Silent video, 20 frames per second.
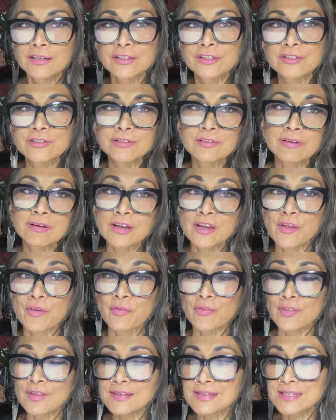during
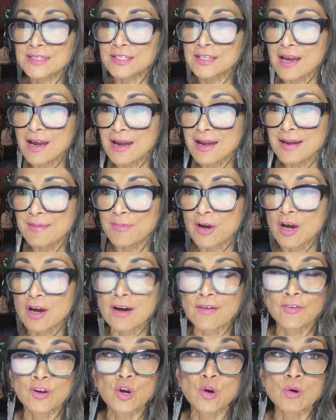this time
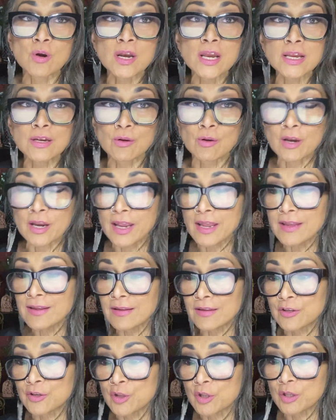of cray-cray
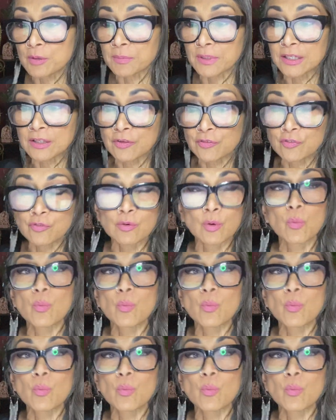in human history.